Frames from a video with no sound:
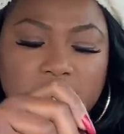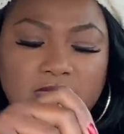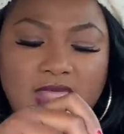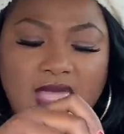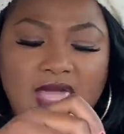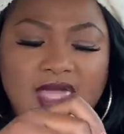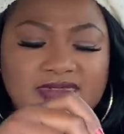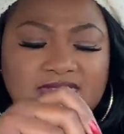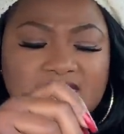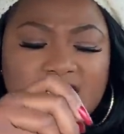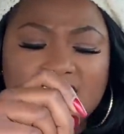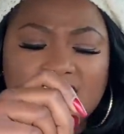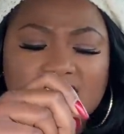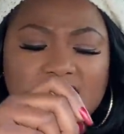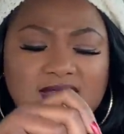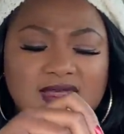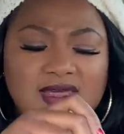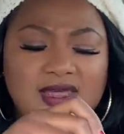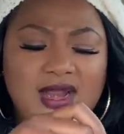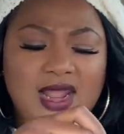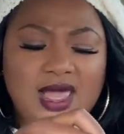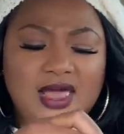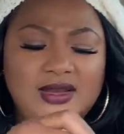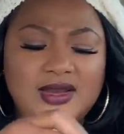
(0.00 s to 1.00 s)
I think I can
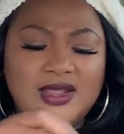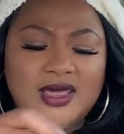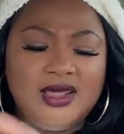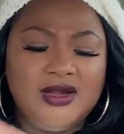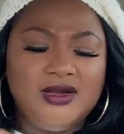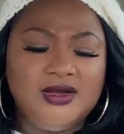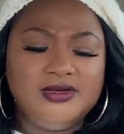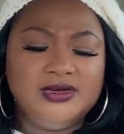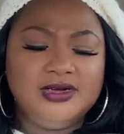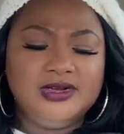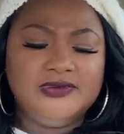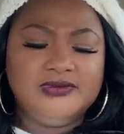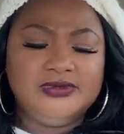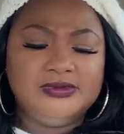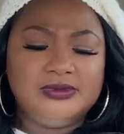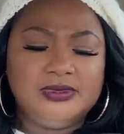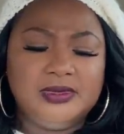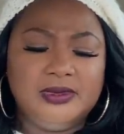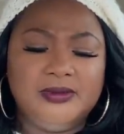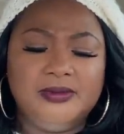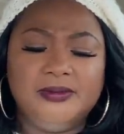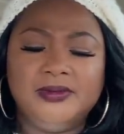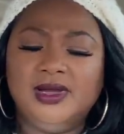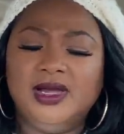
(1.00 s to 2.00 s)
cut all out all of them,
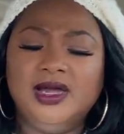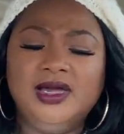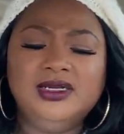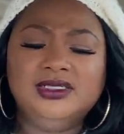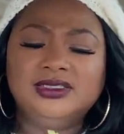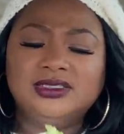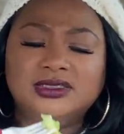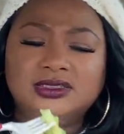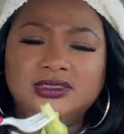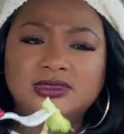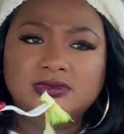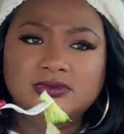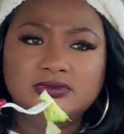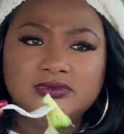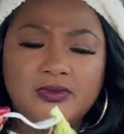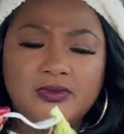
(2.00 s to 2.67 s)
honestly.